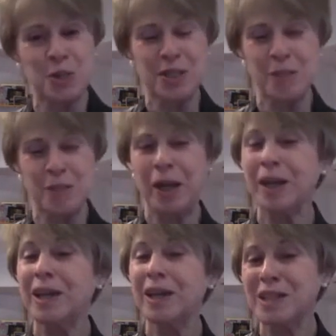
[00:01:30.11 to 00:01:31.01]
When
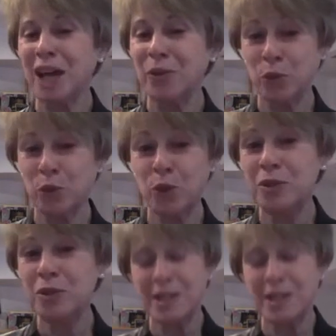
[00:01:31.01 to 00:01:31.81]
somebody gets kind of rude,